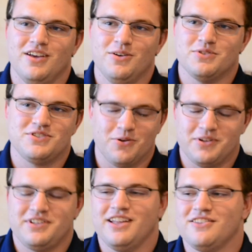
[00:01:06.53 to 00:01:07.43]
was so
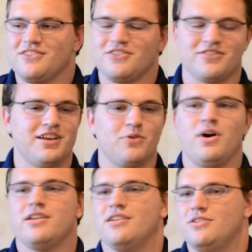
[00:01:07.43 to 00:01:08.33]
intense. It's just like,
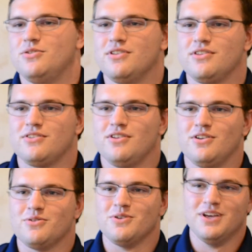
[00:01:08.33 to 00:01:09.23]
why didn't I do this, you know?